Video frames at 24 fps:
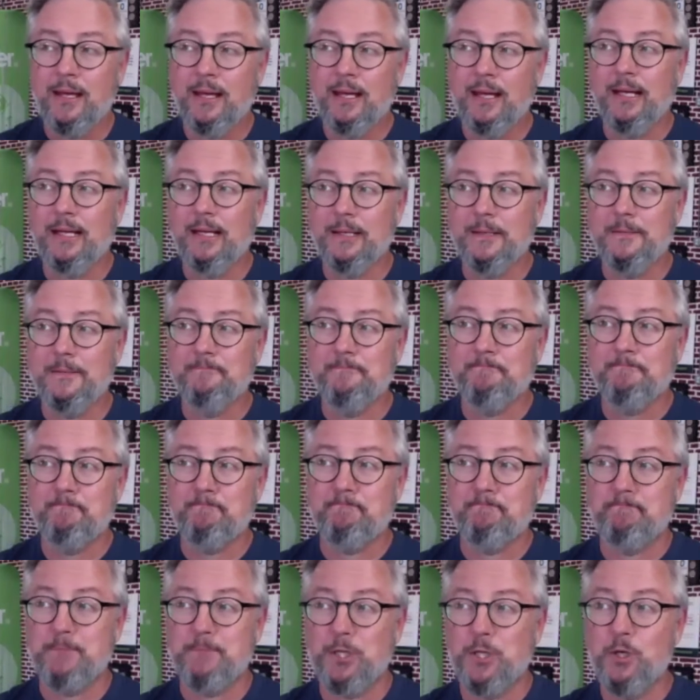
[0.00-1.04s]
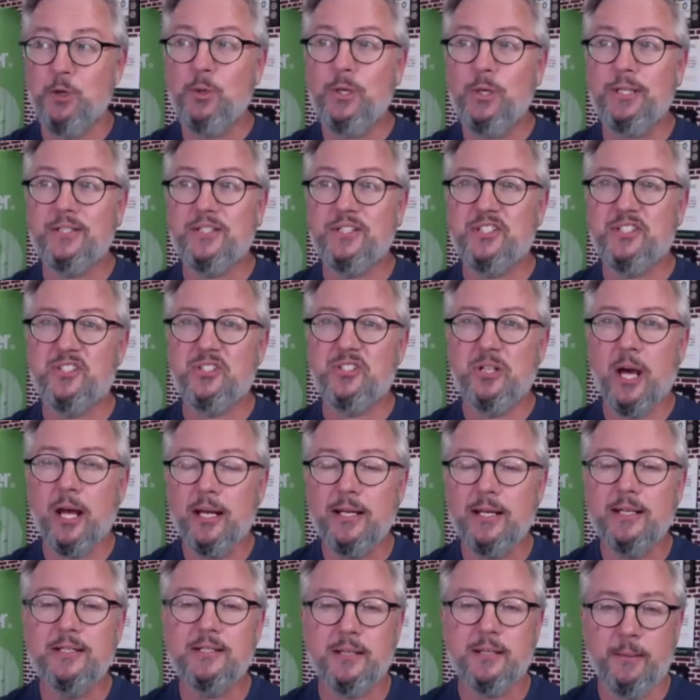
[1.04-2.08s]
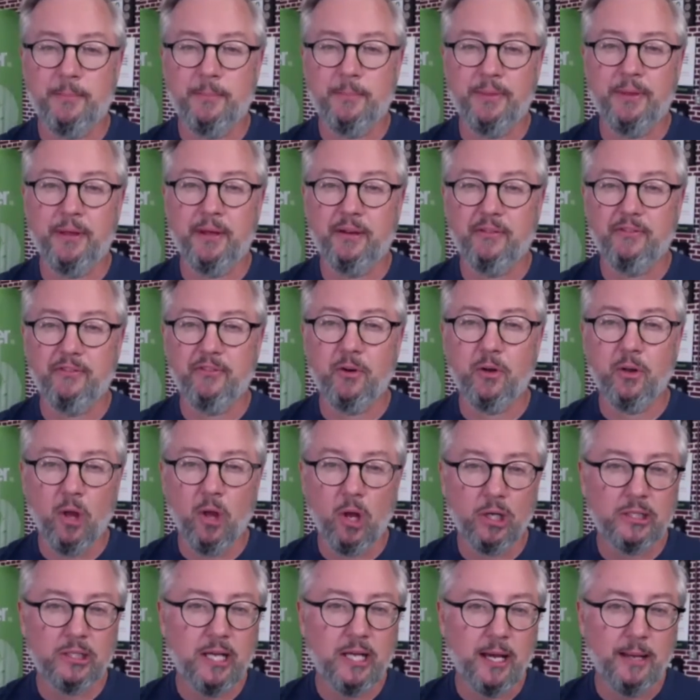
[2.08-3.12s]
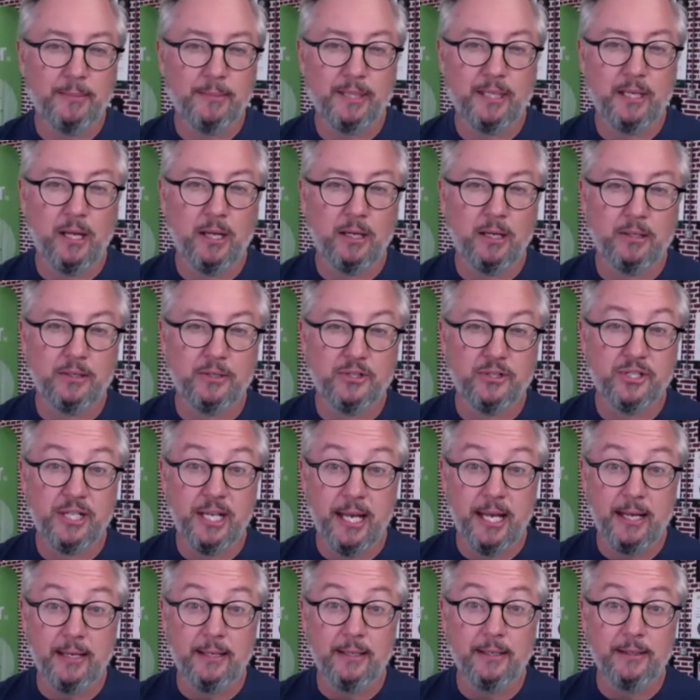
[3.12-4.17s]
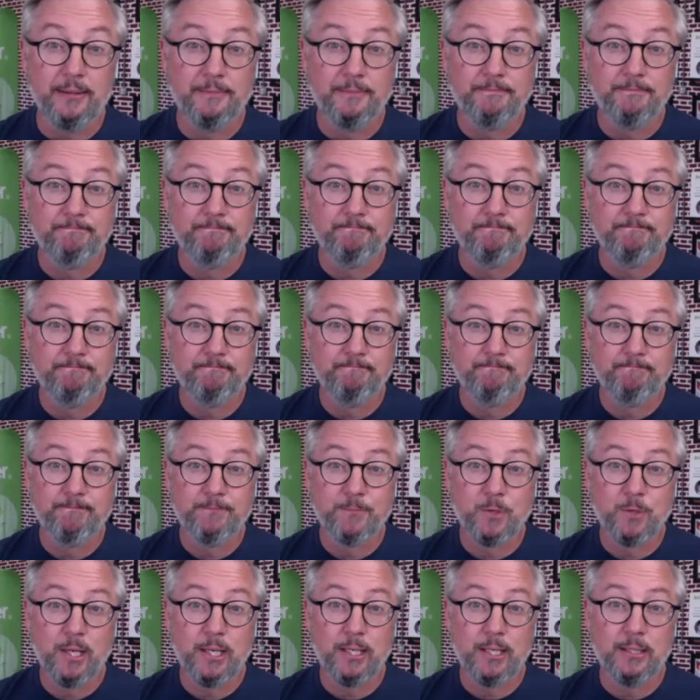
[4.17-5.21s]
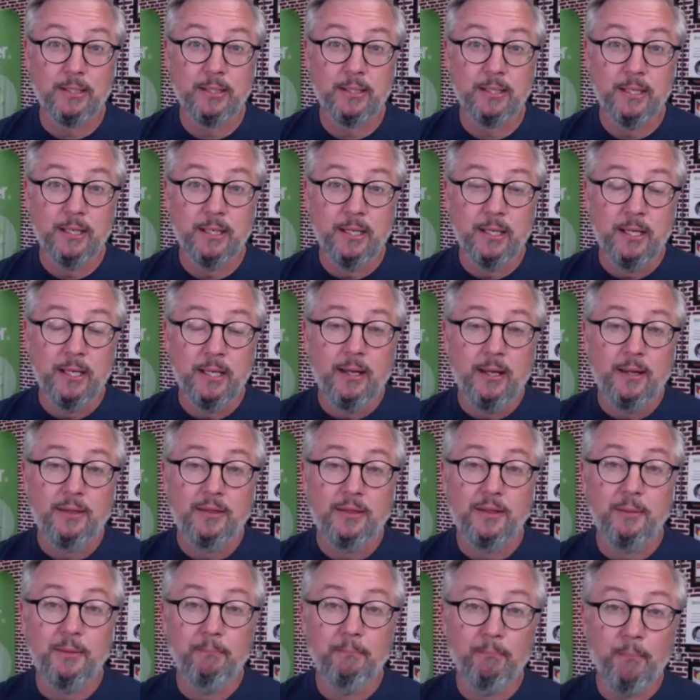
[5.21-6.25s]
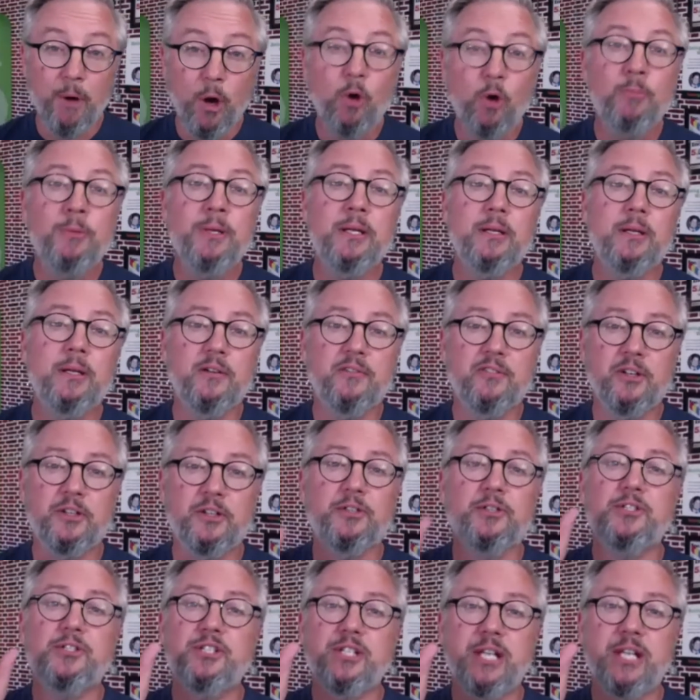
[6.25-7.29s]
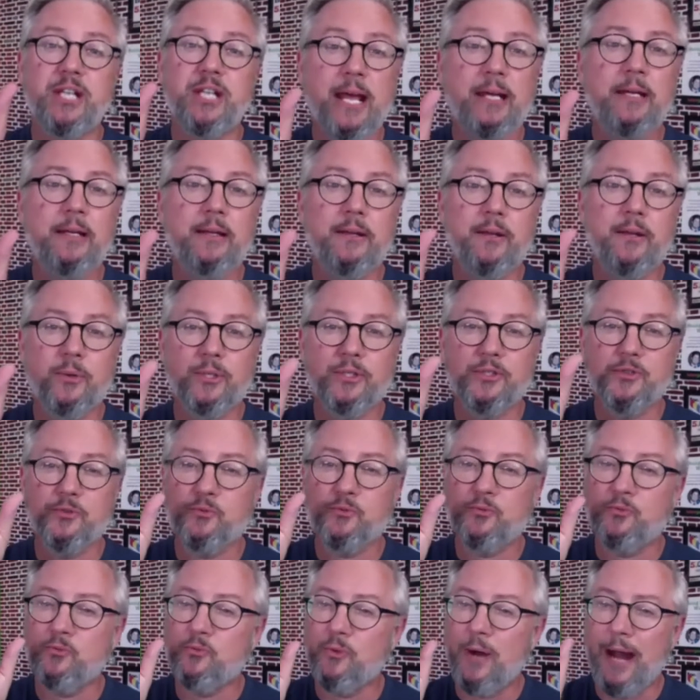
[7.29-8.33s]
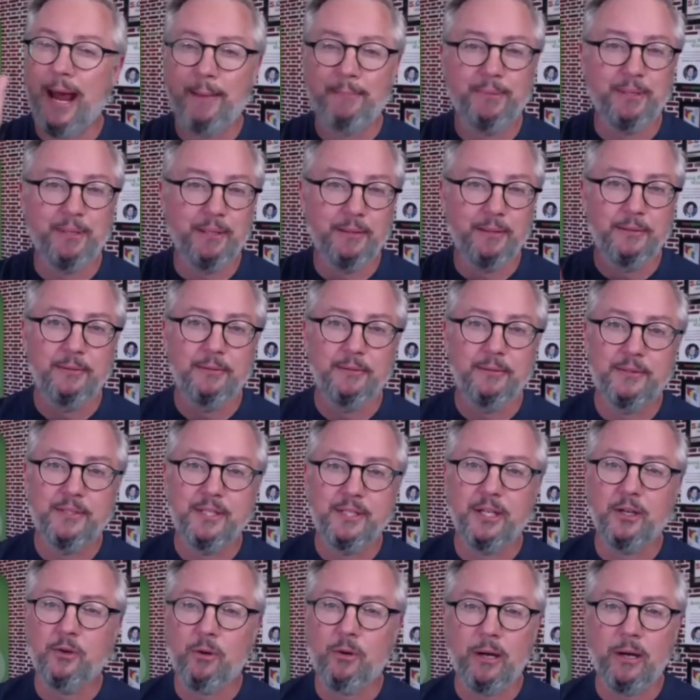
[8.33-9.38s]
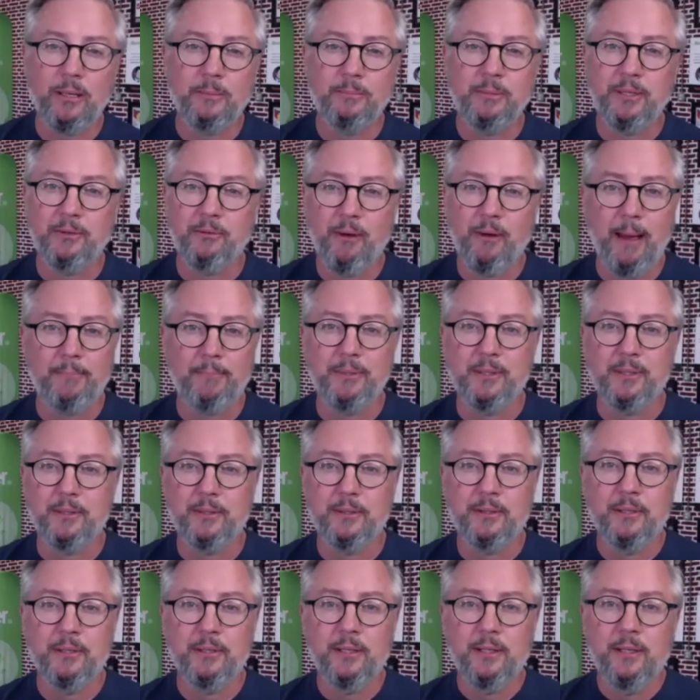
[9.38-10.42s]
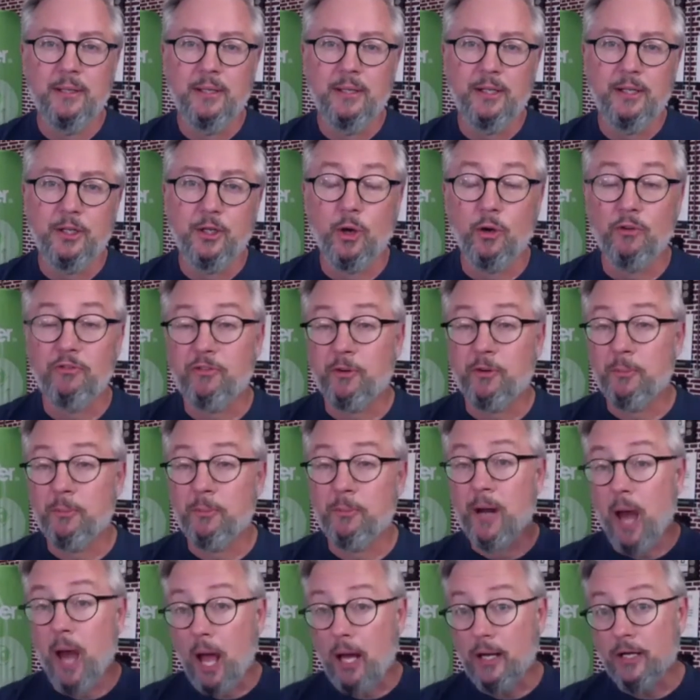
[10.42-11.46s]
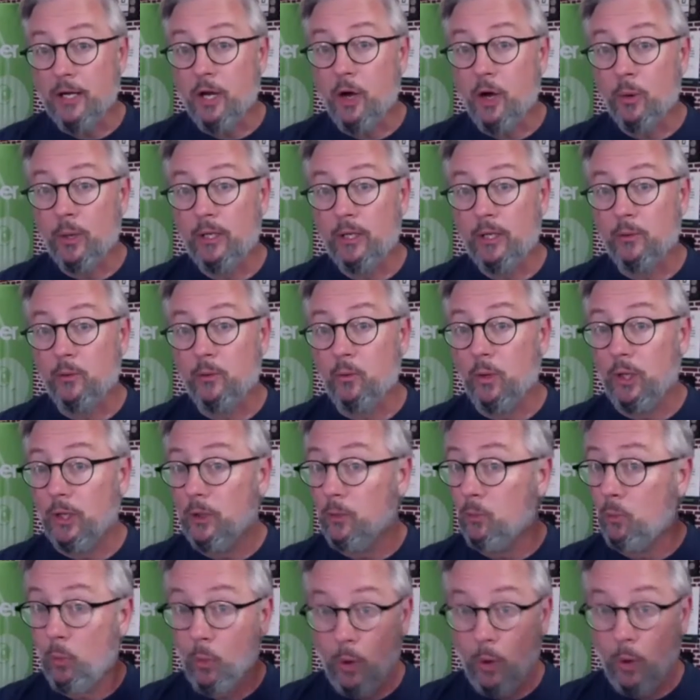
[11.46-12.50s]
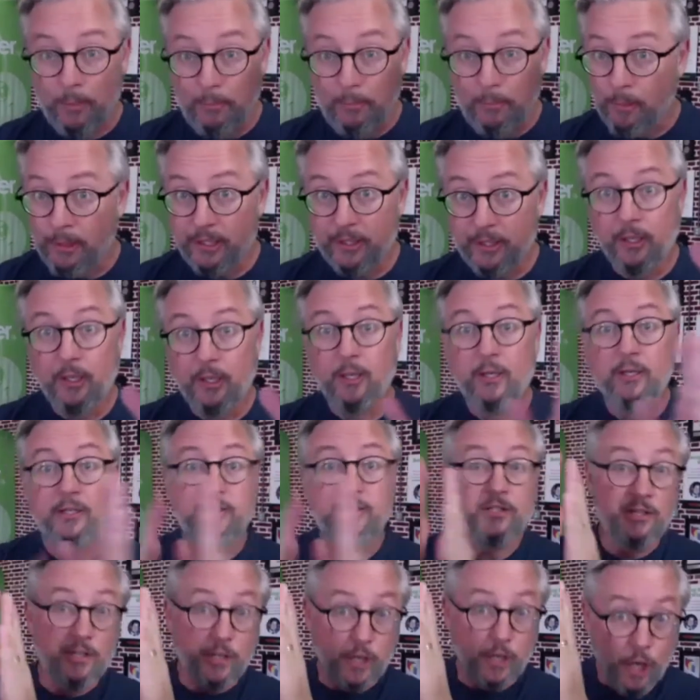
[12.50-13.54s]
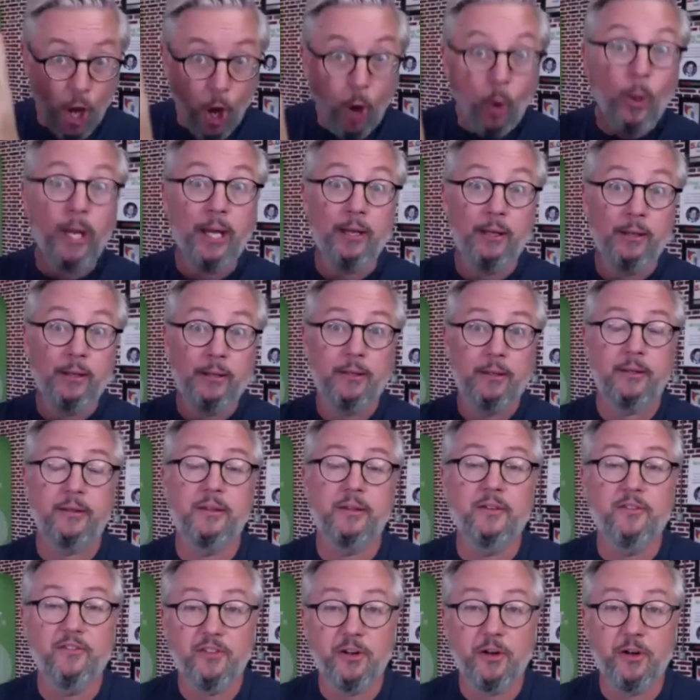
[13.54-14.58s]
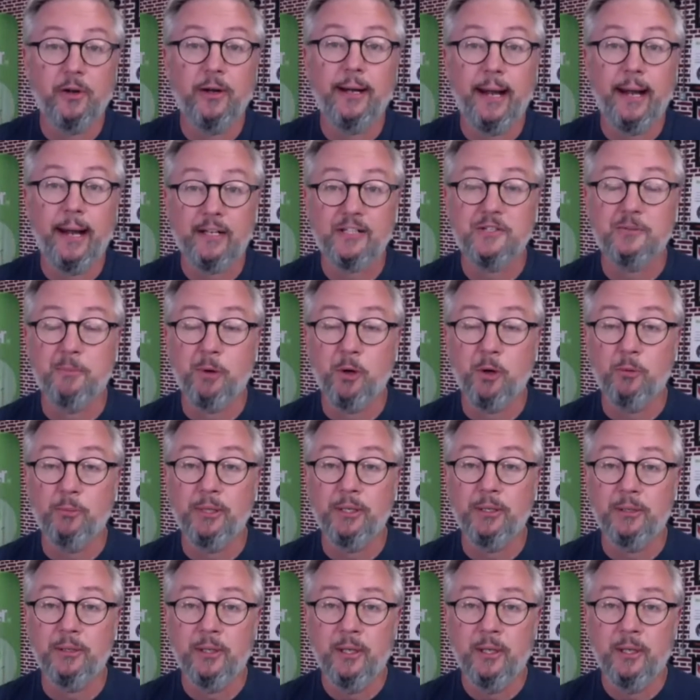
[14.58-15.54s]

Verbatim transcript: Um, you can study something for a long time and not understand it, right? The moment of understanding, though, is rapid. It's incredibly rapid. You go from not knowing in one moment to knowing the very next moment.